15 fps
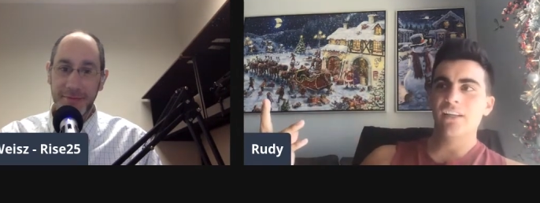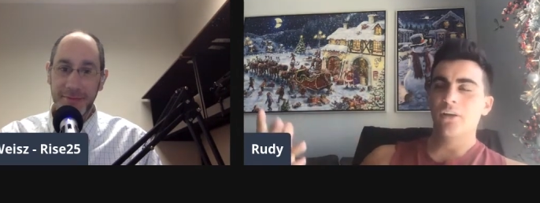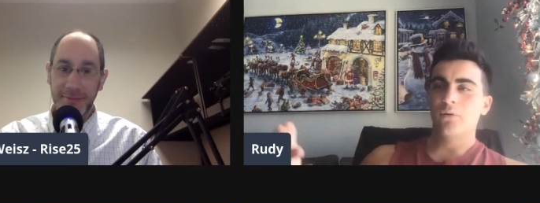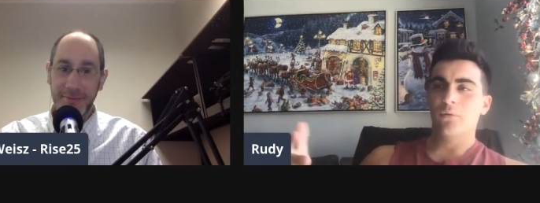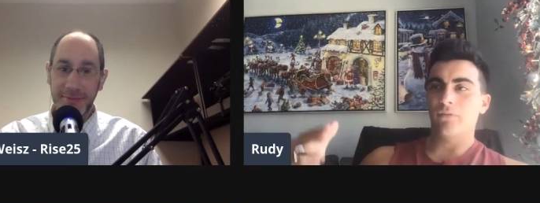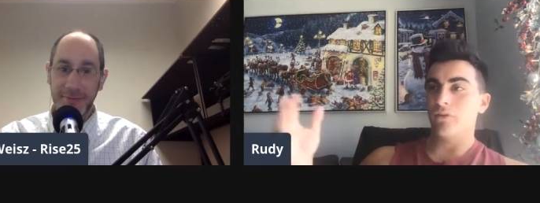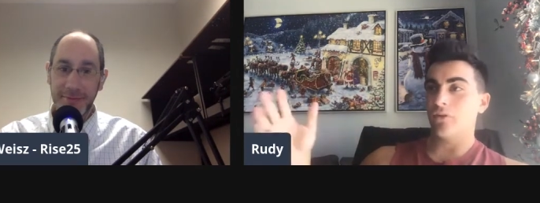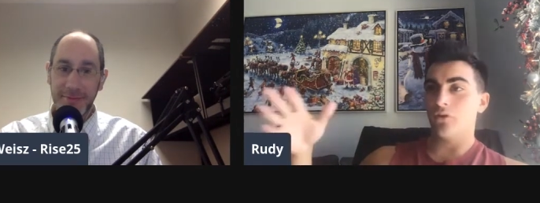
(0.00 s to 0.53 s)

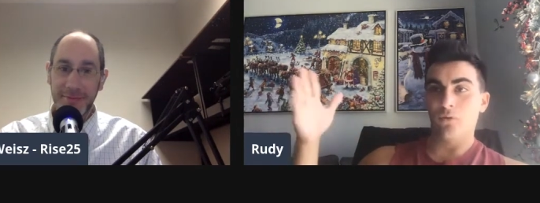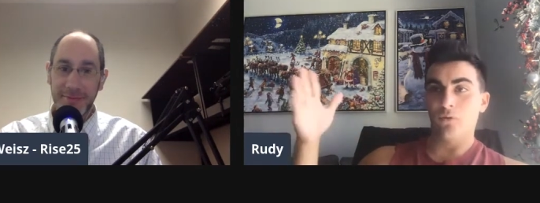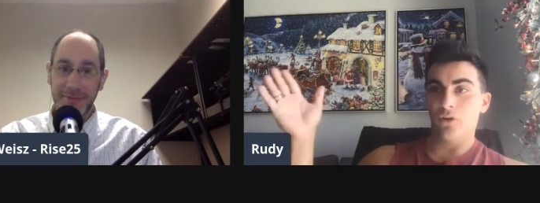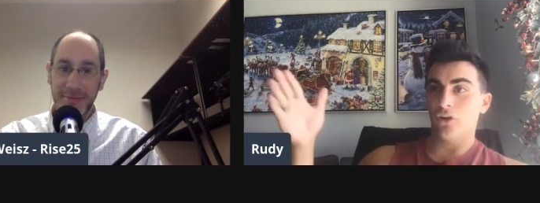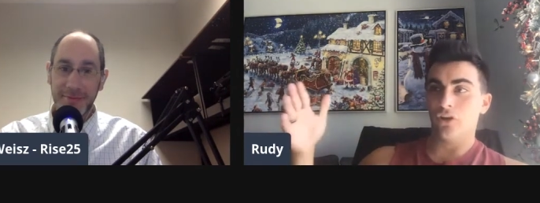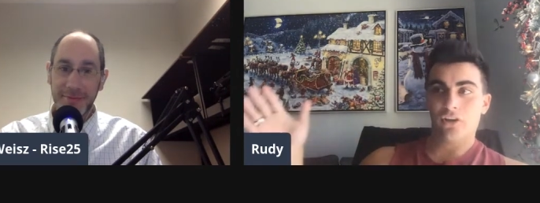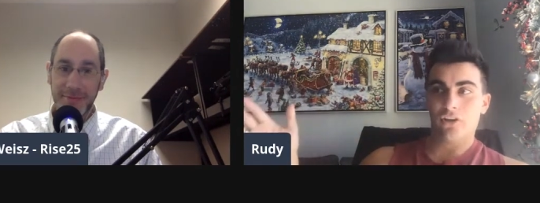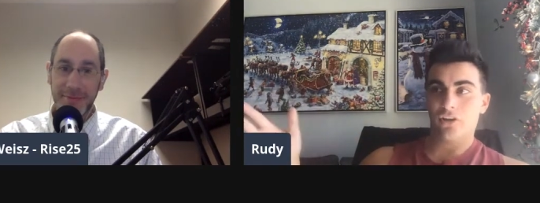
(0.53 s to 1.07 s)
Speaker 1: with a new
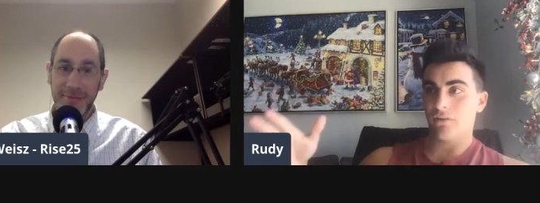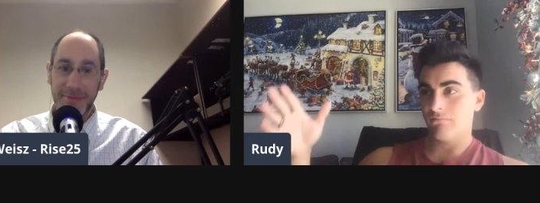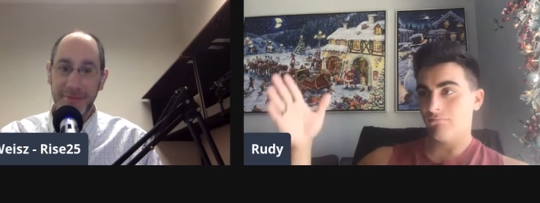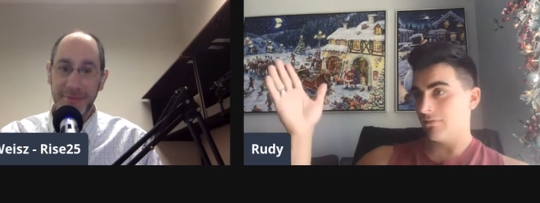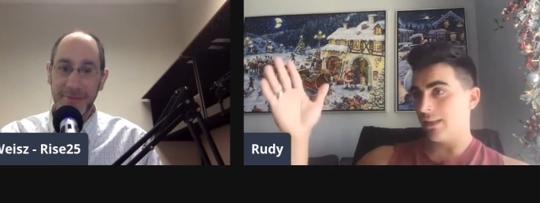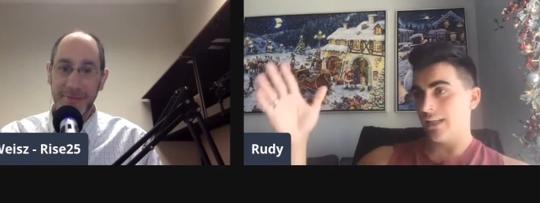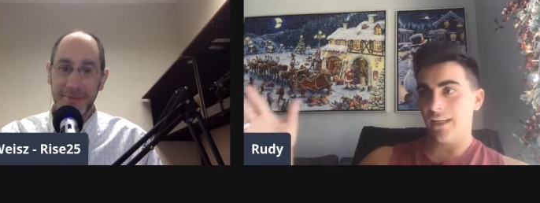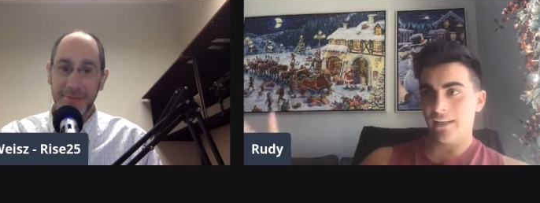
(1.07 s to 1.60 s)
hook
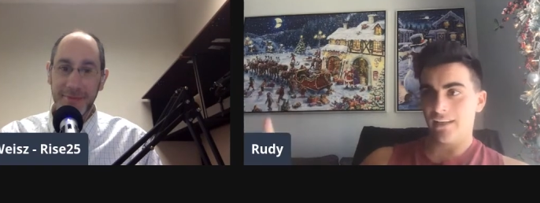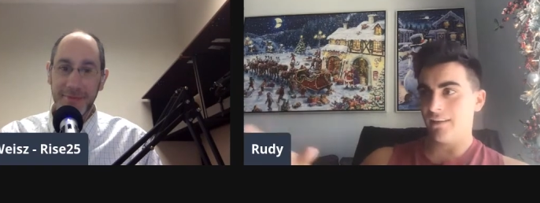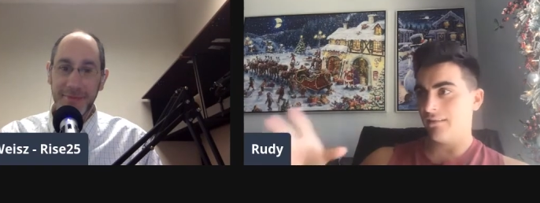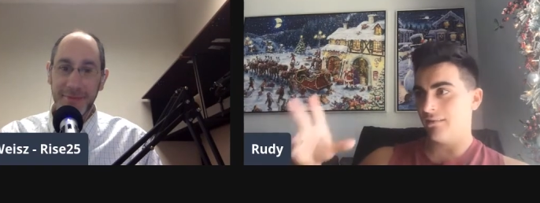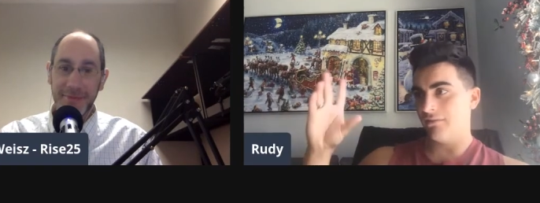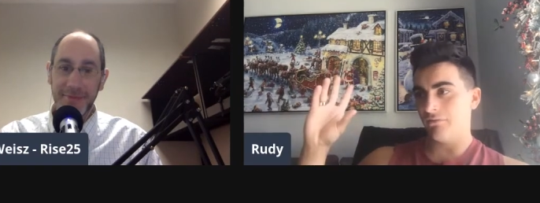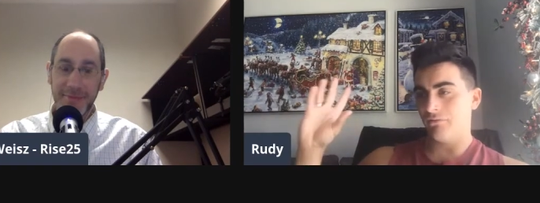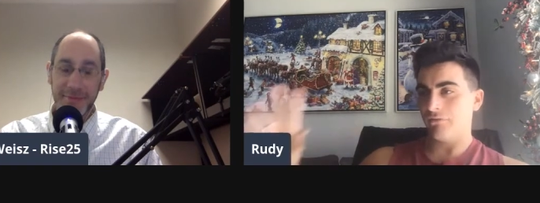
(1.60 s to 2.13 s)
and lead
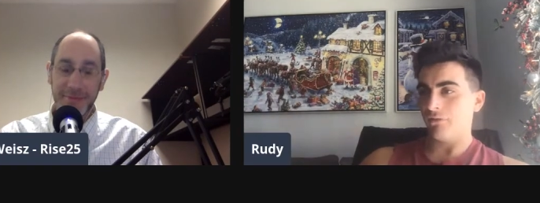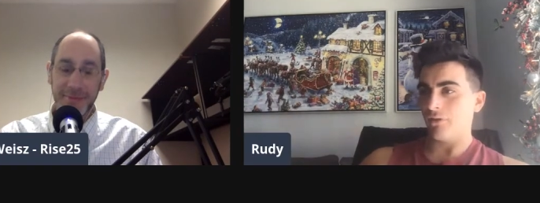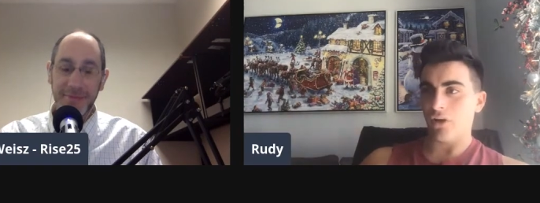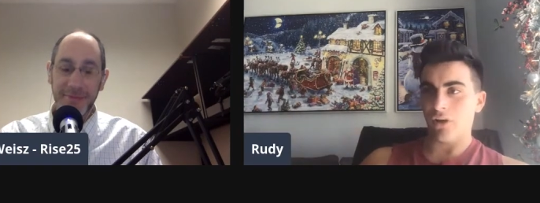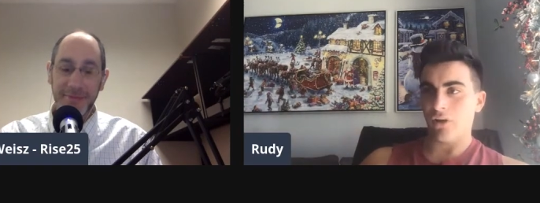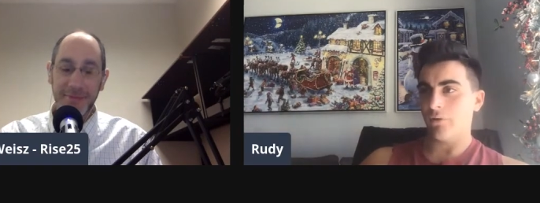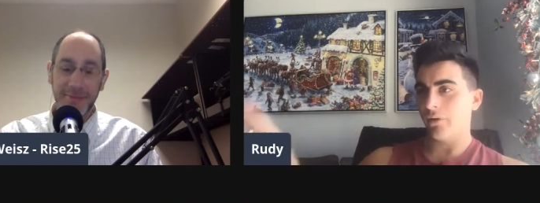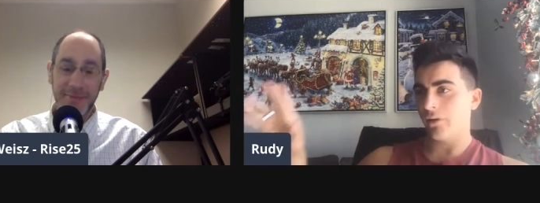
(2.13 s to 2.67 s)
in and
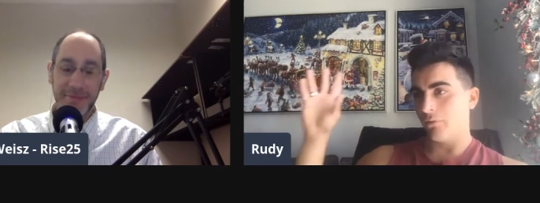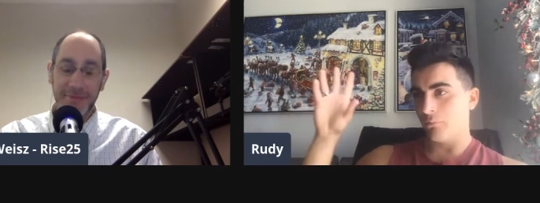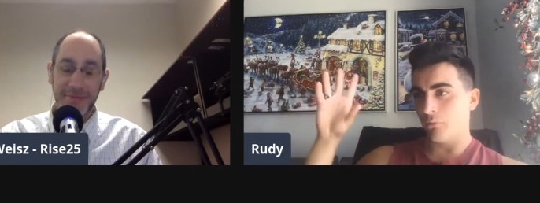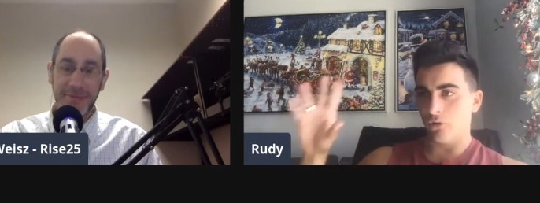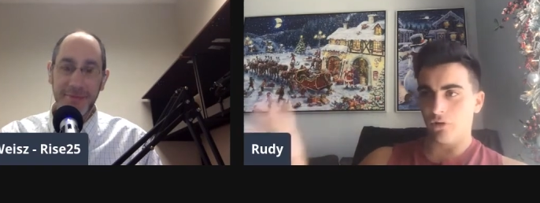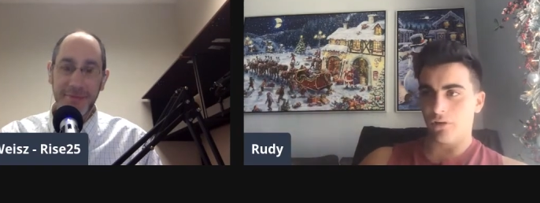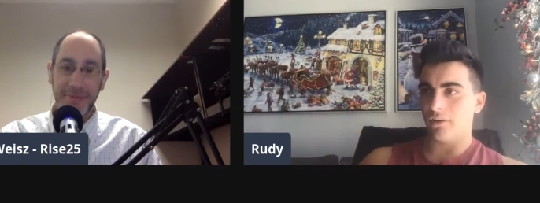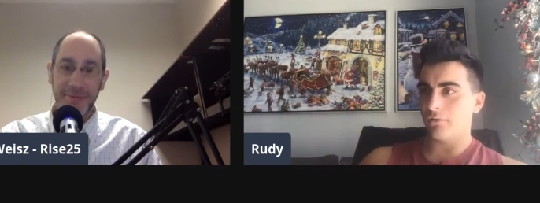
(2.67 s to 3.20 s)
flow and
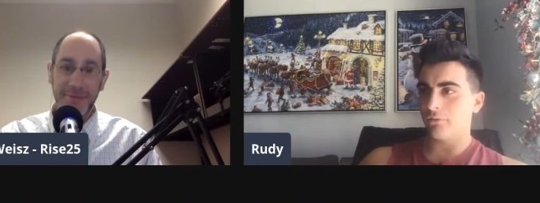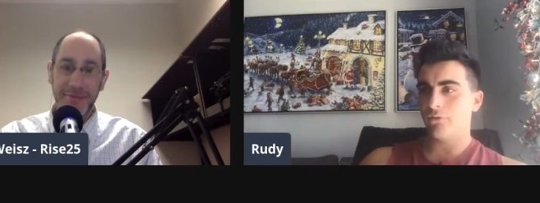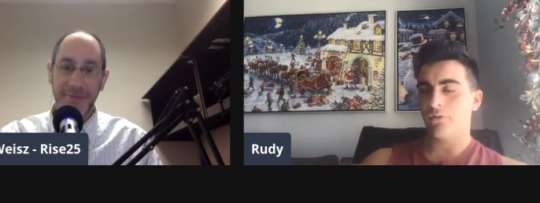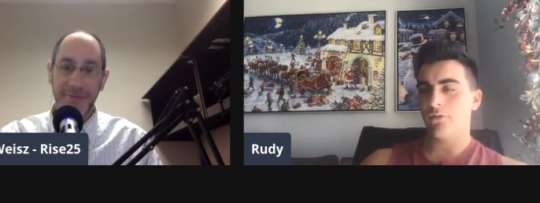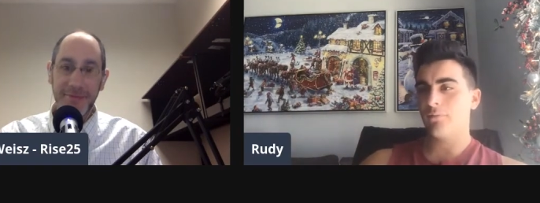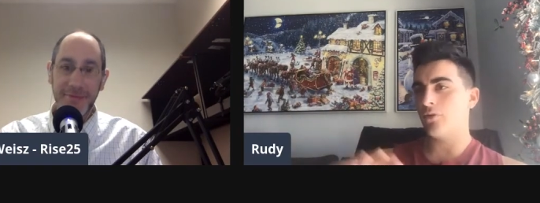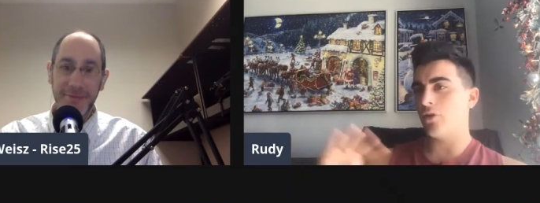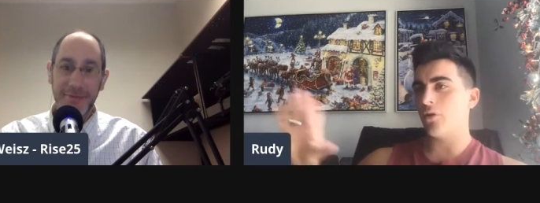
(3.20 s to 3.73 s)
more long
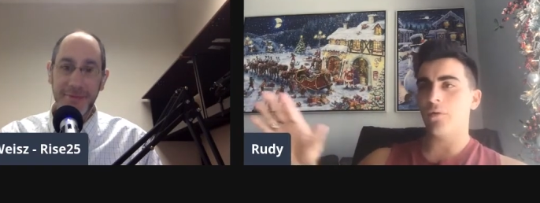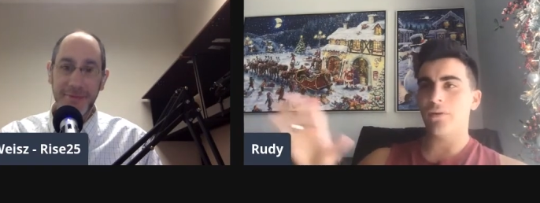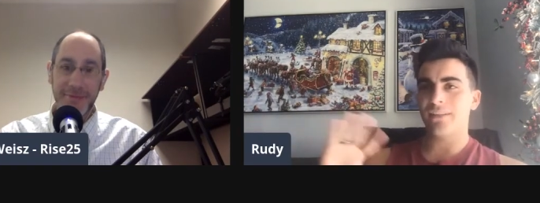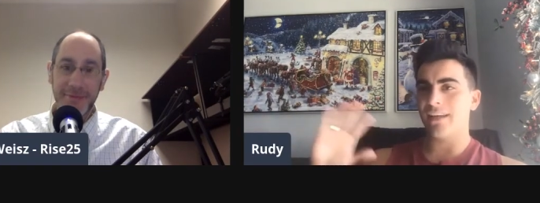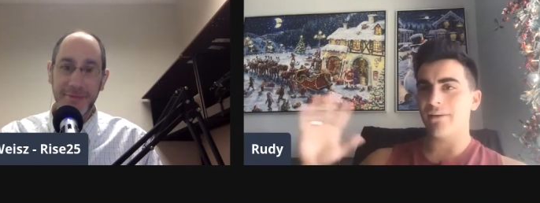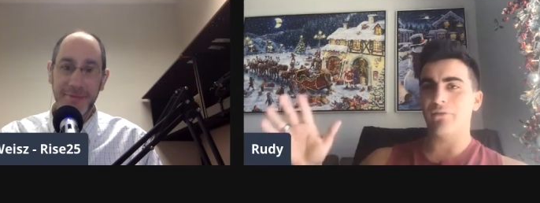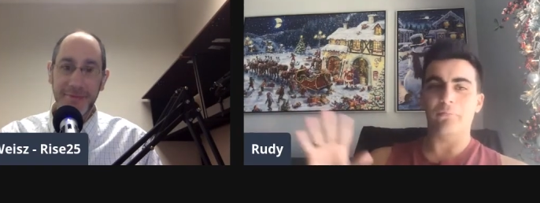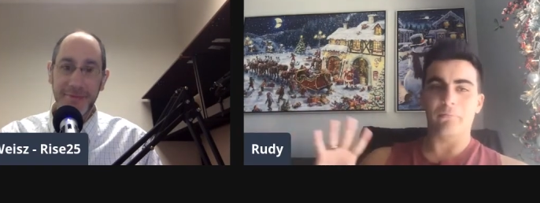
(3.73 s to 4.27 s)
form. No one's
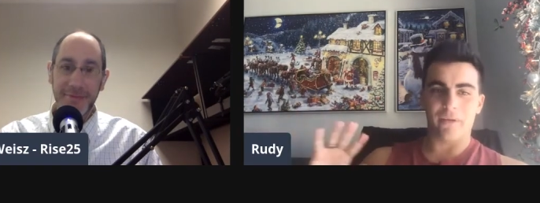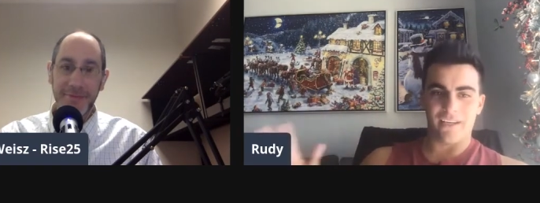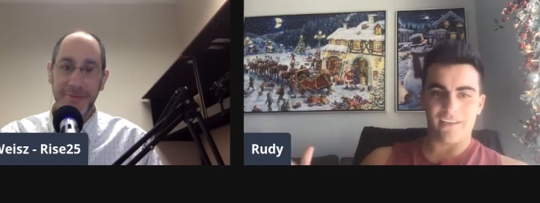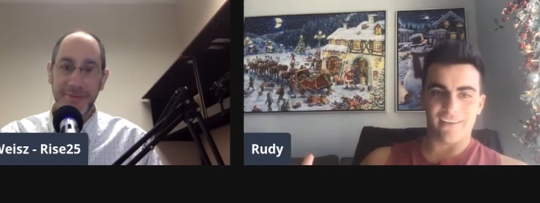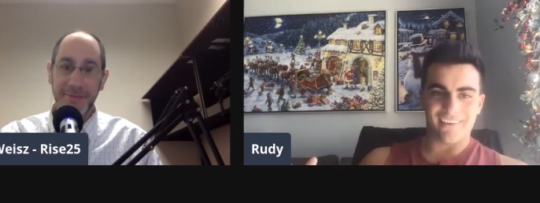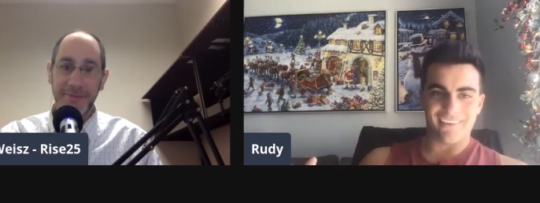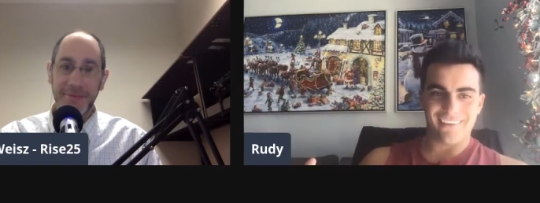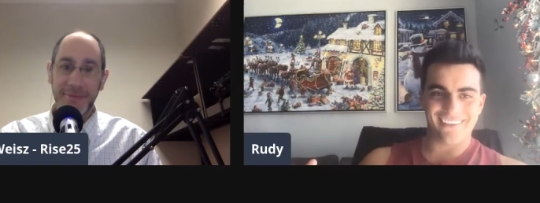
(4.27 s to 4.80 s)
ever beat
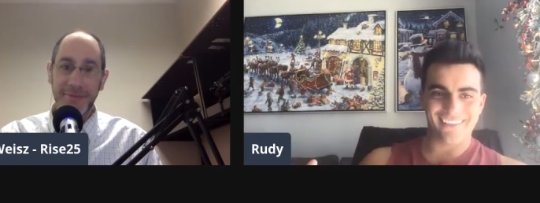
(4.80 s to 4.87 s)
it.